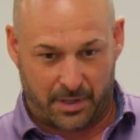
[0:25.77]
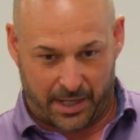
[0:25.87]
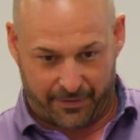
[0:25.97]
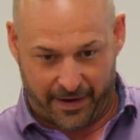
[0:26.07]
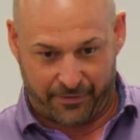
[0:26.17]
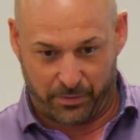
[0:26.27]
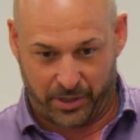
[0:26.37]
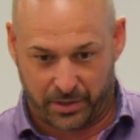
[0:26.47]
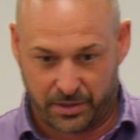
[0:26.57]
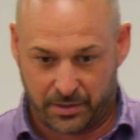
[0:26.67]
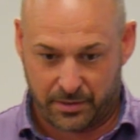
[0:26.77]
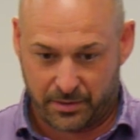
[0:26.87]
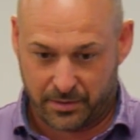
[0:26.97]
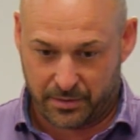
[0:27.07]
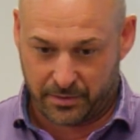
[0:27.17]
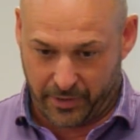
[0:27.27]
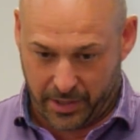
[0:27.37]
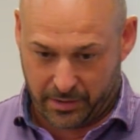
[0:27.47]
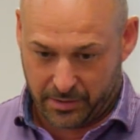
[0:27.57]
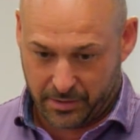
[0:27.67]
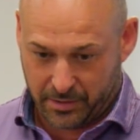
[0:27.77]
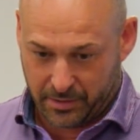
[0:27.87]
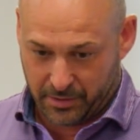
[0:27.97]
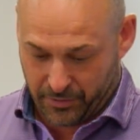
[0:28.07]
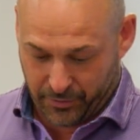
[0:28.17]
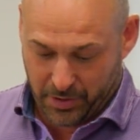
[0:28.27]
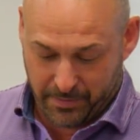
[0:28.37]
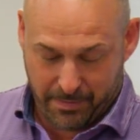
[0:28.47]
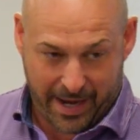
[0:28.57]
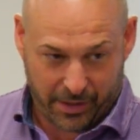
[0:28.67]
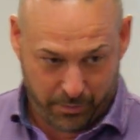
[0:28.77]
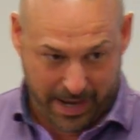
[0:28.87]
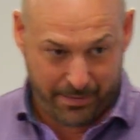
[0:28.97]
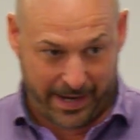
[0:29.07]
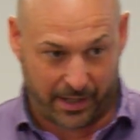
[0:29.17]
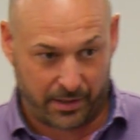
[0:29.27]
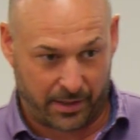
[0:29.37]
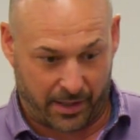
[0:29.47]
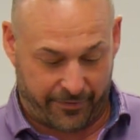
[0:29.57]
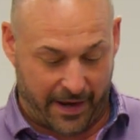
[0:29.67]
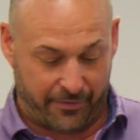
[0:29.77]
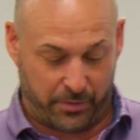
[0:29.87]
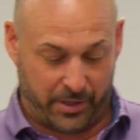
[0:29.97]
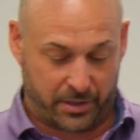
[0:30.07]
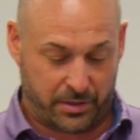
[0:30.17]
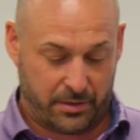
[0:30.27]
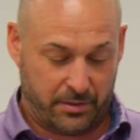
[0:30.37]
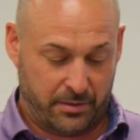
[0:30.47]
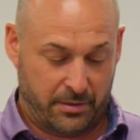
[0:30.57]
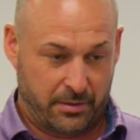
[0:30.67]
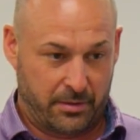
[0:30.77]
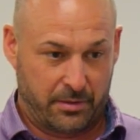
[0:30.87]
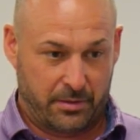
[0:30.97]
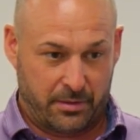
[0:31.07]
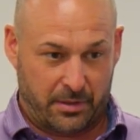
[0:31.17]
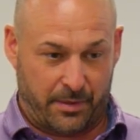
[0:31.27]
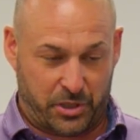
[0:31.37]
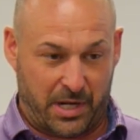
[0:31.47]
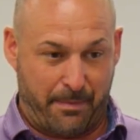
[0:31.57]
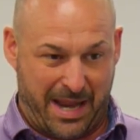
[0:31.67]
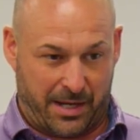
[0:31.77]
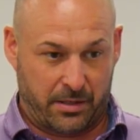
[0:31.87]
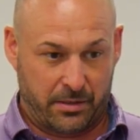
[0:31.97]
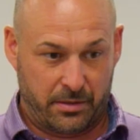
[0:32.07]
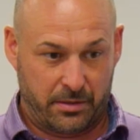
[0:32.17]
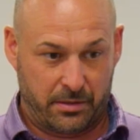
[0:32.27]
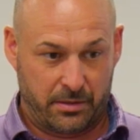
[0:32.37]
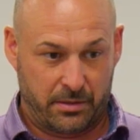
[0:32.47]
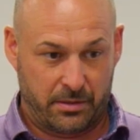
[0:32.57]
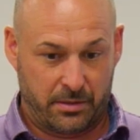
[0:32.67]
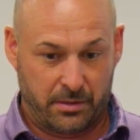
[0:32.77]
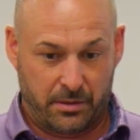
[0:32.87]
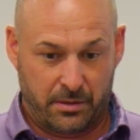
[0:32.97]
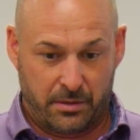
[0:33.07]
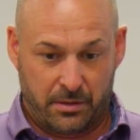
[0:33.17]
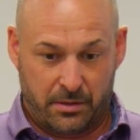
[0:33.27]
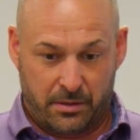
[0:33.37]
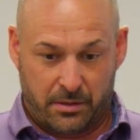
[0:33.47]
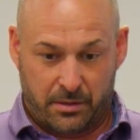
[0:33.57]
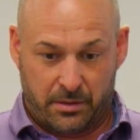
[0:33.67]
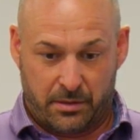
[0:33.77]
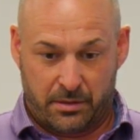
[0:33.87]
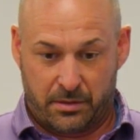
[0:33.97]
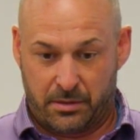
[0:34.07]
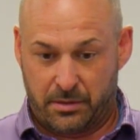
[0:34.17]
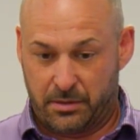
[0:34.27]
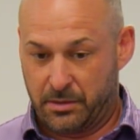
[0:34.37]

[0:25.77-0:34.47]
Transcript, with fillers: I get 500 bucks right? Okay, yeah. So if you give me back, you pay me back. I got 500 bucks. How much did I make? Um, five, uh, zero.